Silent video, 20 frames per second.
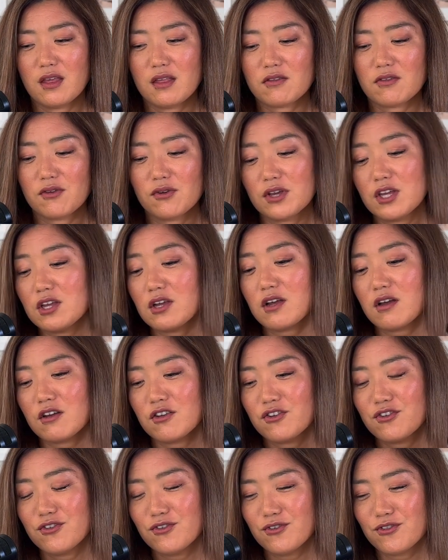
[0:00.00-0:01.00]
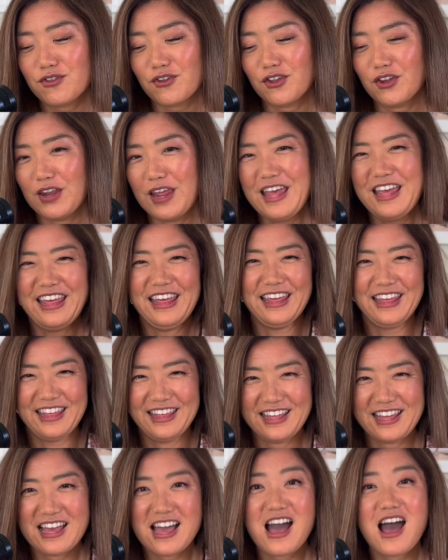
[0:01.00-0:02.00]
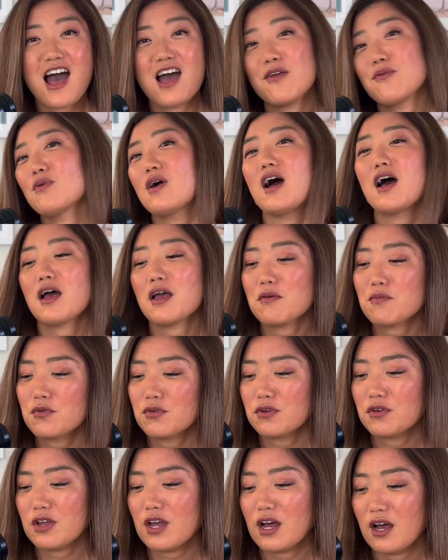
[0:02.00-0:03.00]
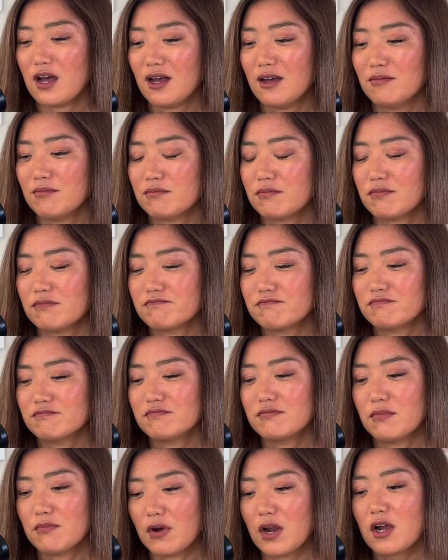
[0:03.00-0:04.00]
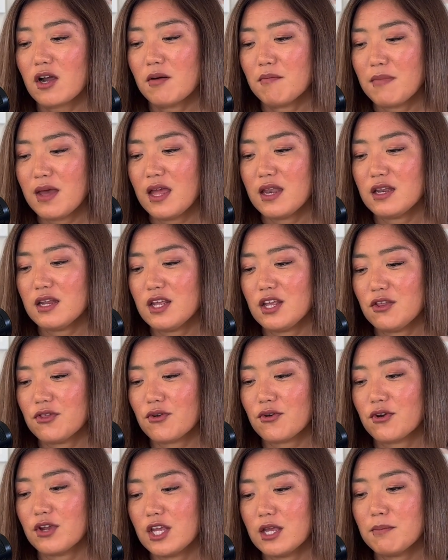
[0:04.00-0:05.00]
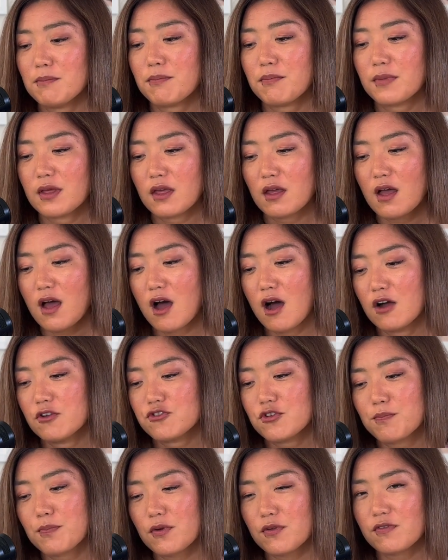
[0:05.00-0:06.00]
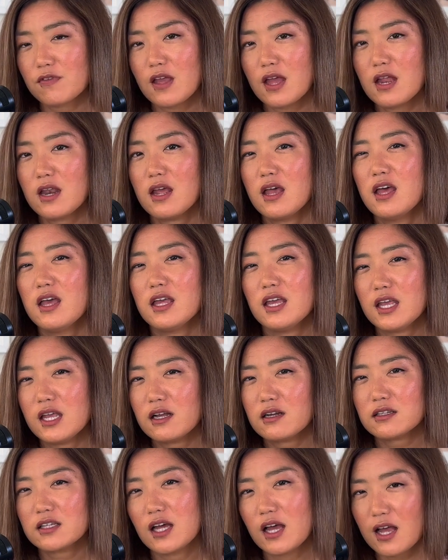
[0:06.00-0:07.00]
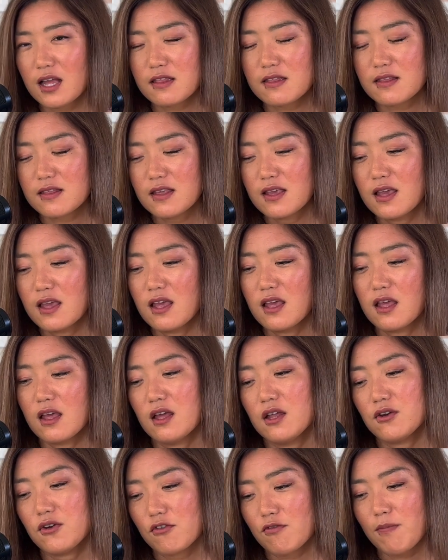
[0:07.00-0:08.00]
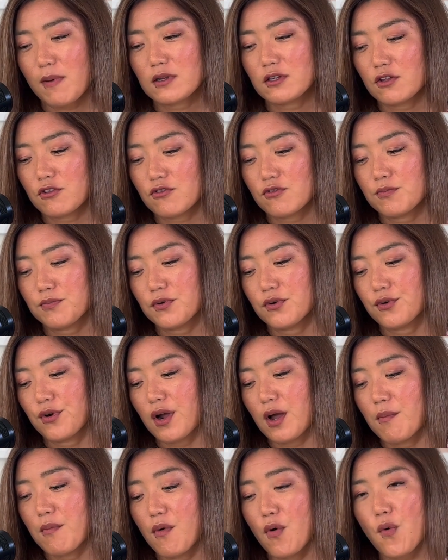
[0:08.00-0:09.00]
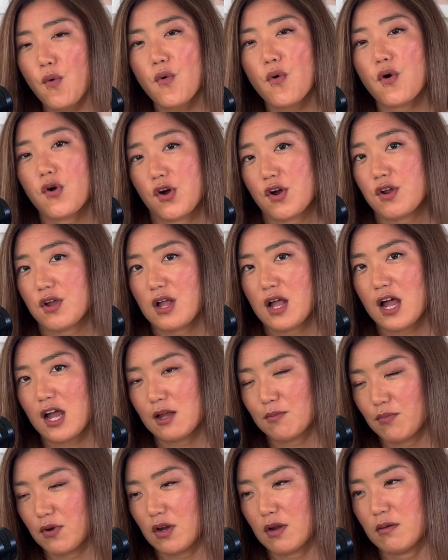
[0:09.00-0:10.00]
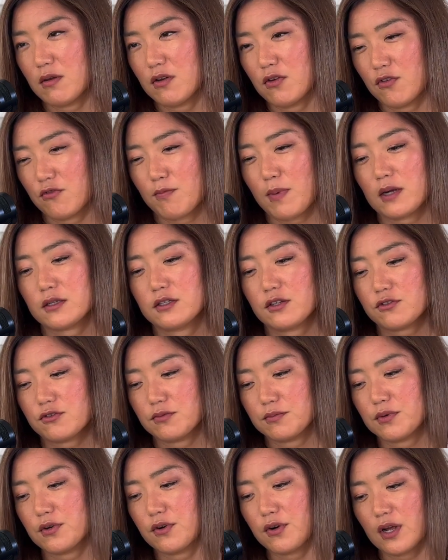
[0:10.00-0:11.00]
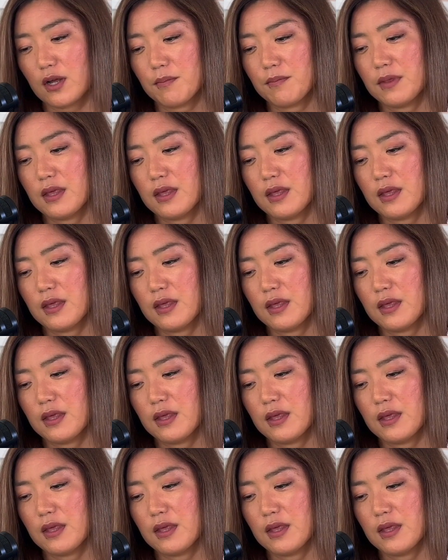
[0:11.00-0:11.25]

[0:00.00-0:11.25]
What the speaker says: in conclusion, I would recommend either 100% in-class nurse practitioner program or hybrid nurse practitioner program.